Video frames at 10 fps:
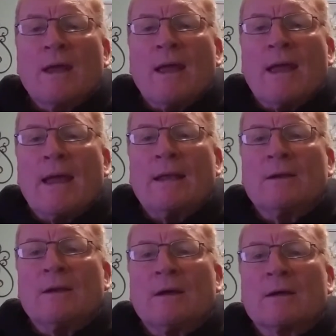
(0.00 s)

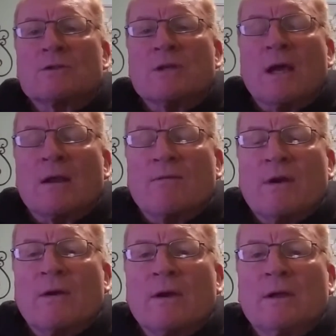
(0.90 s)
And uh, she had a
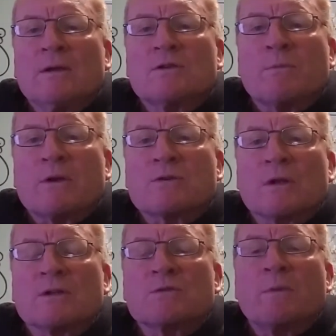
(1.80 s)
very
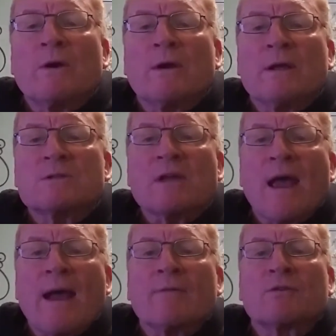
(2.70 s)
special experience
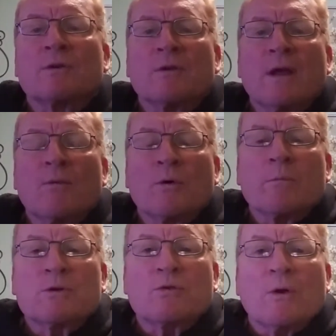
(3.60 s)
after they were
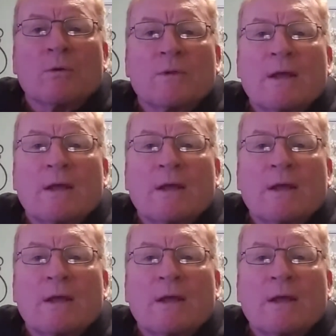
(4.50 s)
betrothed,